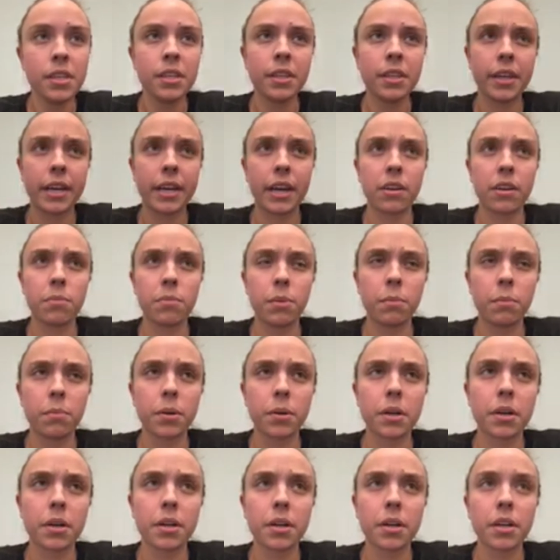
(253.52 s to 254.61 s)
Like I
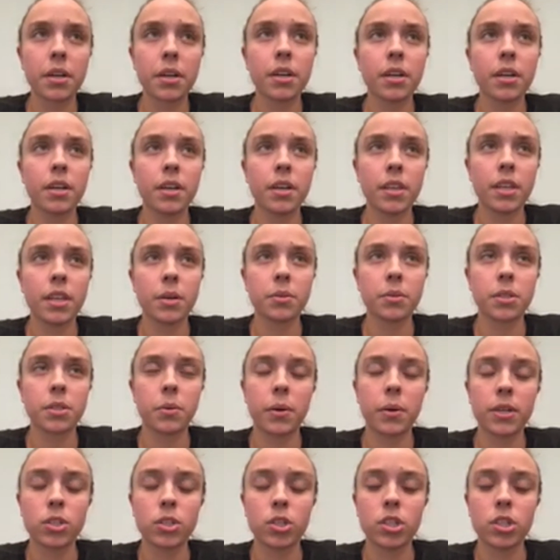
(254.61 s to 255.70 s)
remember there was a
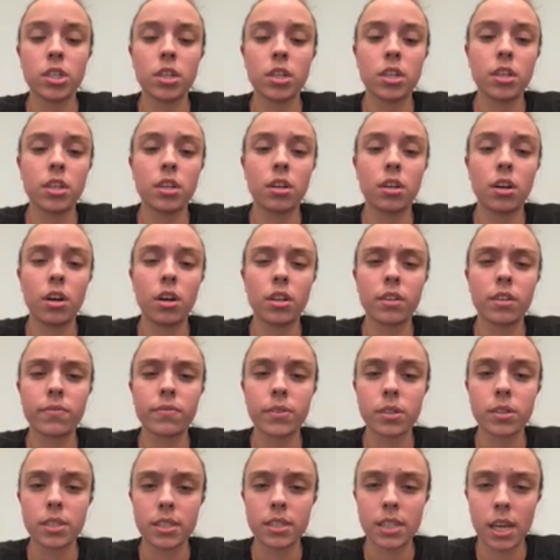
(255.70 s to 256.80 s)
question on the
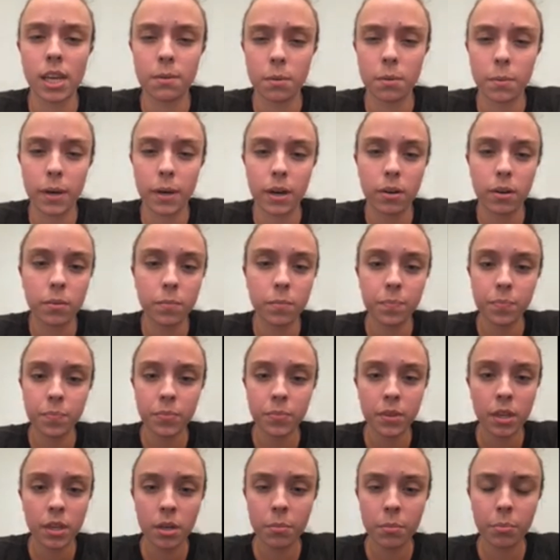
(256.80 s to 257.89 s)
first exam about
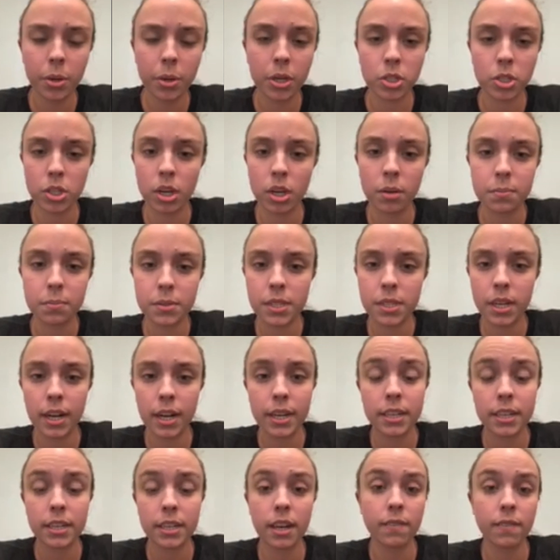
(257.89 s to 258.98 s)
push-ups that
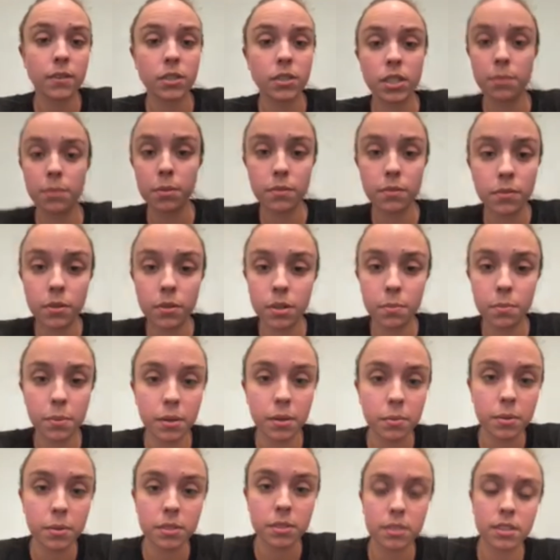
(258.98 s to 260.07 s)
I'd never seen before
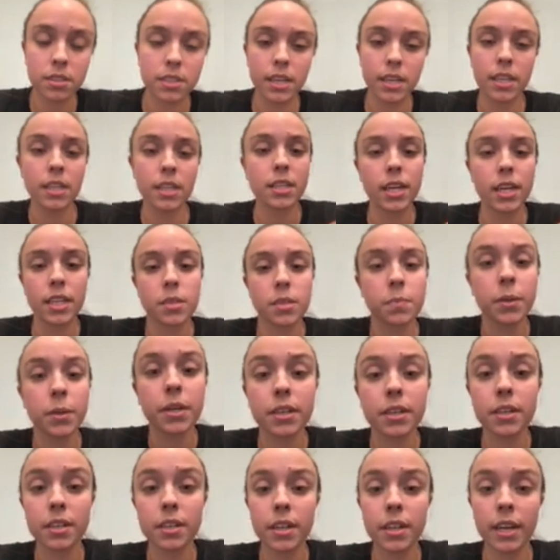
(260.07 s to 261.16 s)
but was in the
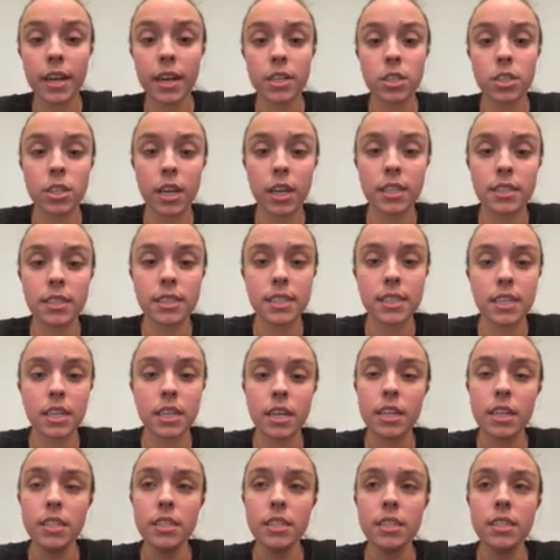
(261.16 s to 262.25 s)
textbook and I just hadn't seen it.